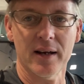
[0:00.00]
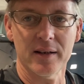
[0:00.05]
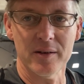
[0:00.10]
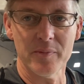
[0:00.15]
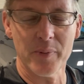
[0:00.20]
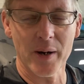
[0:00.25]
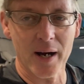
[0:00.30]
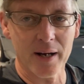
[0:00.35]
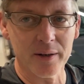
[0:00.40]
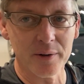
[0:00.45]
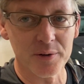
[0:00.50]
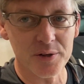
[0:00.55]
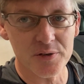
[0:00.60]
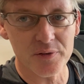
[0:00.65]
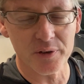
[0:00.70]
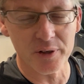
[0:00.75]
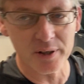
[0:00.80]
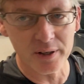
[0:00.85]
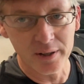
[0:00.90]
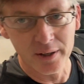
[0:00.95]
You buy those
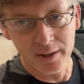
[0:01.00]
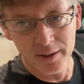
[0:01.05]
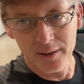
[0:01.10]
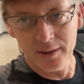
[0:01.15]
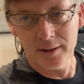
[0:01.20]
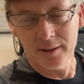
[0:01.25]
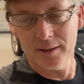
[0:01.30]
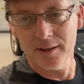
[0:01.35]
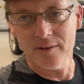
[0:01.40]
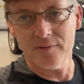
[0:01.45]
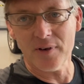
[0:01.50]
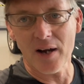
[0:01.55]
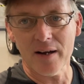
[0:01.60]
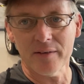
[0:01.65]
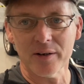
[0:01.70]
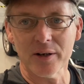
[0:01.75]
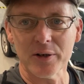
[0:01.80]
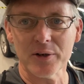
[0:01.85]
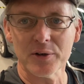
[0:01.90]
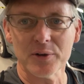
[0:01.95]
for
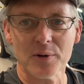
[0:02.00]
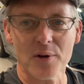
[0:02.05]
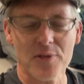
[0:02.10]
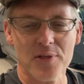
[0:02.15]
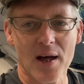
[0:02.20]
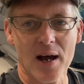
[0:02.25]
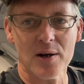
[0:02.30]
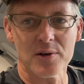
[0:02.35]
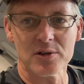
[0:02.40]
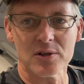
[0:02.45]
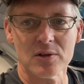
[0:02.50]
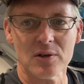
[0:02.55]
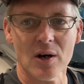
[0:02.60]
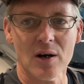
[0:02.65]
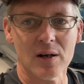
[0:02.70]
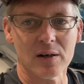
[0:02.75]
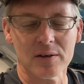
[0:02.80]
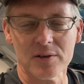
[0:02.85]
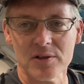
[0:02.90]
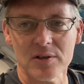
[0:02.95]
$500 or $1,000.